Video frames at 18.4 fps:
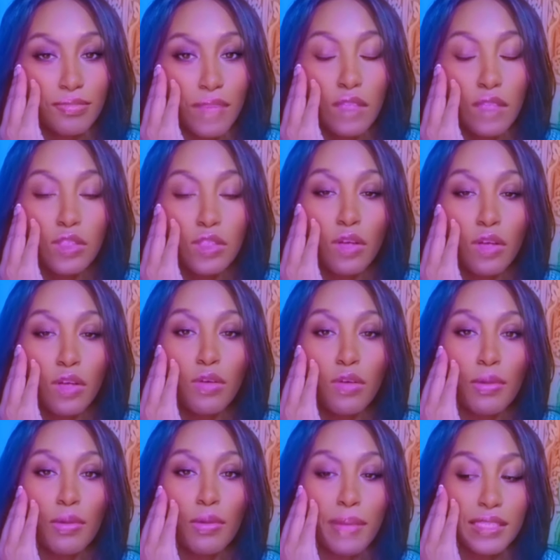So
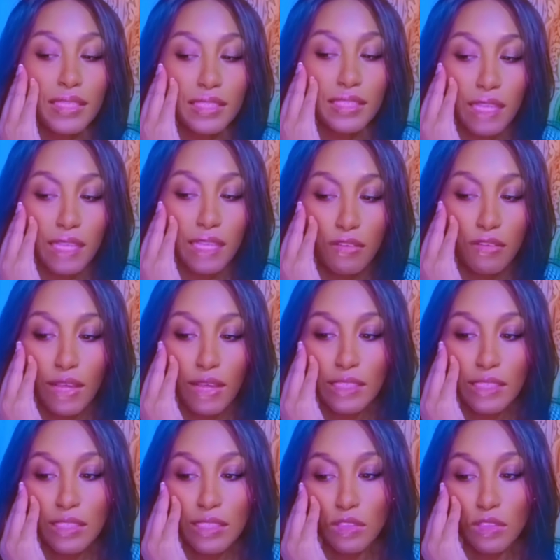remain
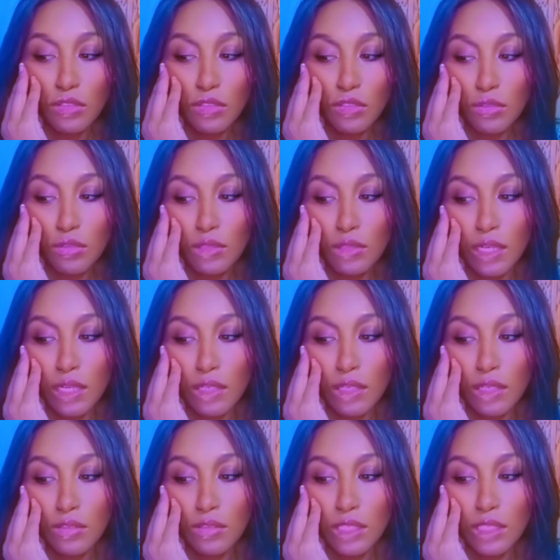steadfast in the truth and
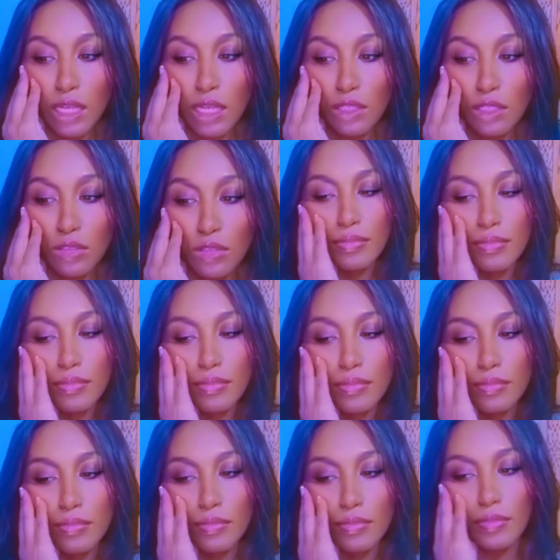understand too.
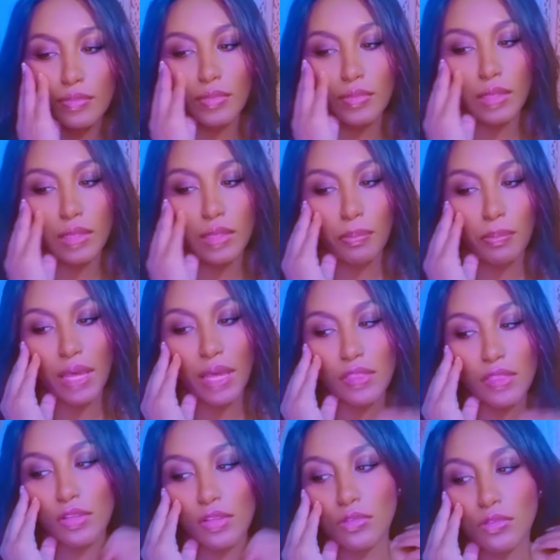
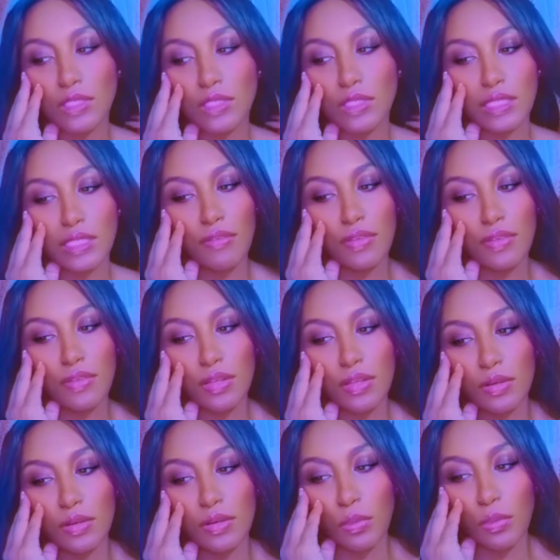Matthew
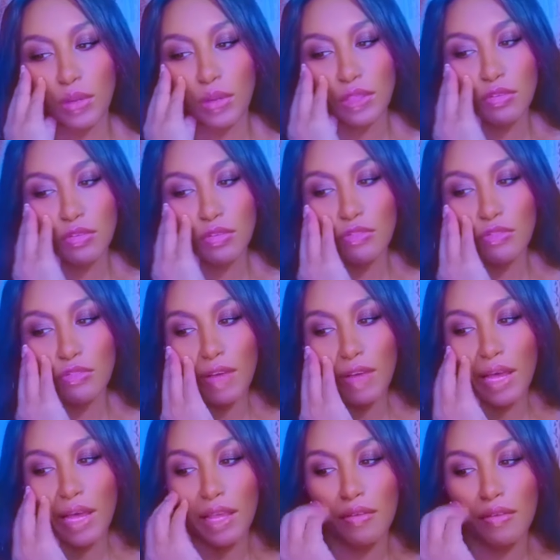
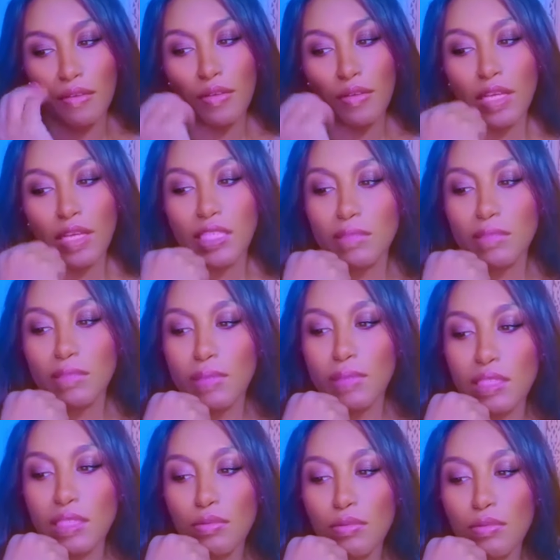7:1-5
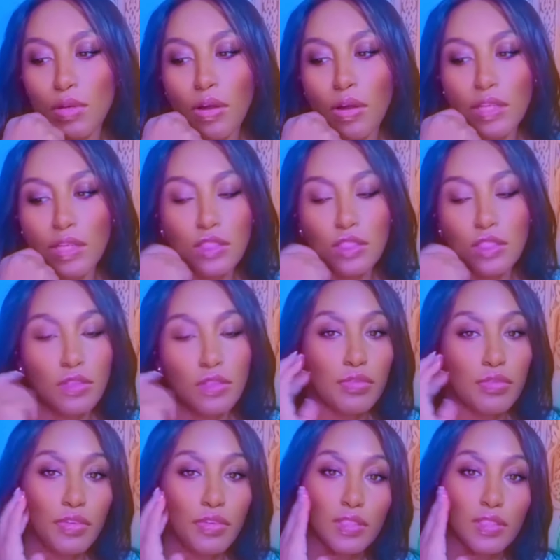speaks in regard
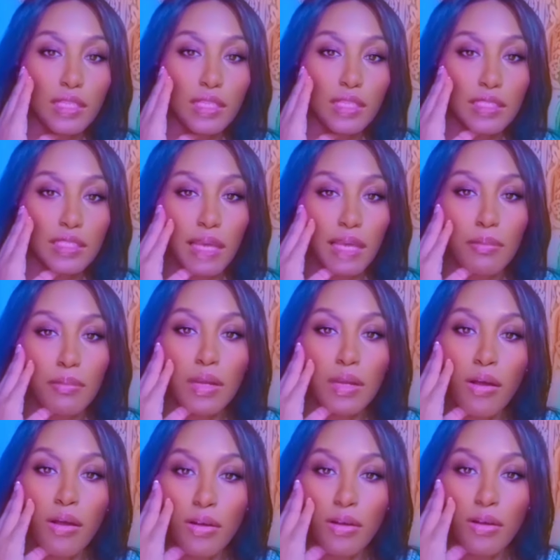to first
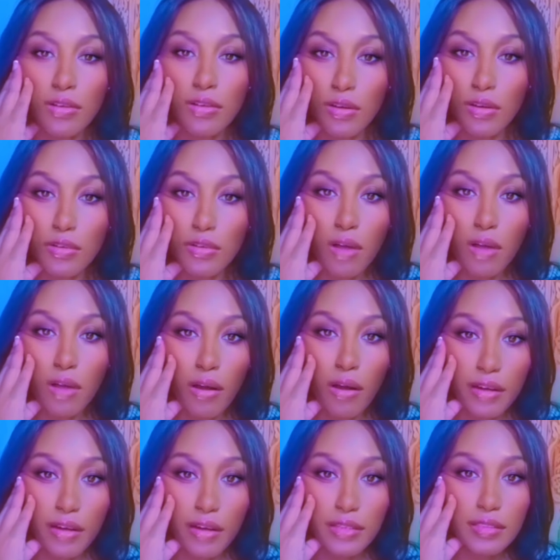examining our own
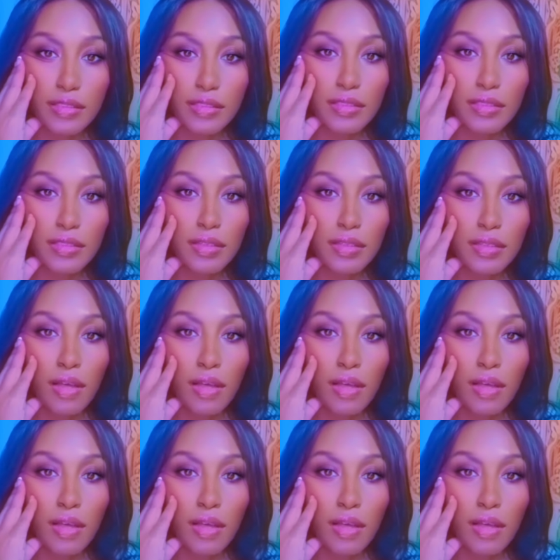hearts.